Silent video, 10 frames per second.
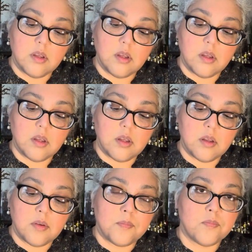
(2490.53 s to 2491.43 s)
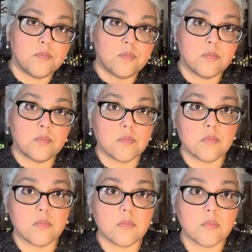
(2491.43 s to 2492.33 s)
Um,
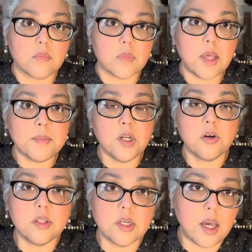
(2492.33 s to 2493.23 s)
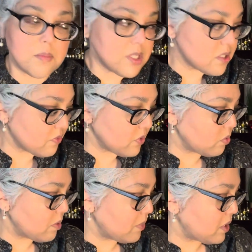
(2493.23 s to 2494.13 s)
let me know in the comments if you
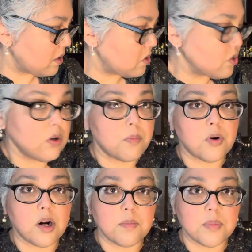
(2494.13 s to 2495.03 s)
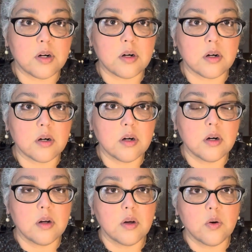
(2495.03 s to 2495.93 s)
want me to do a proper
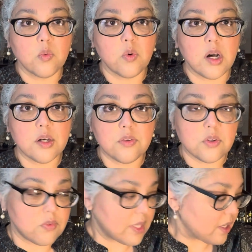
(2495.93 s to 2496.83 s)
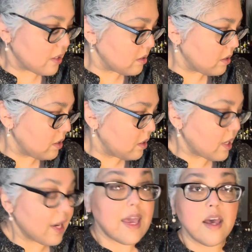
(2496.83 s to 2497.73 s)
walkthrough of that.
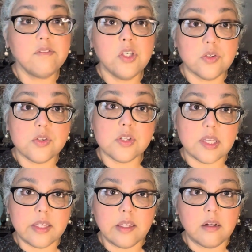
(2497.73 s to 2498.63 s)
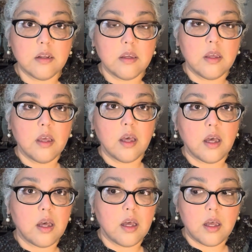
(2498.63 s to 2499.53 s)
I have used it.
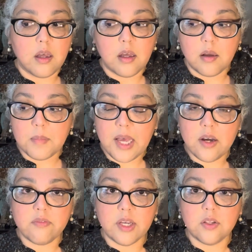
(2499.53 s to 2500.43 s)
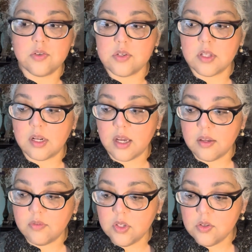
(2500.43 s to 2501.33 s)
Um, how have I used it? I
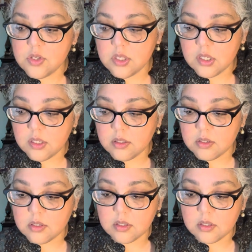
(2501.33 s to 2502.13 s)
have used it,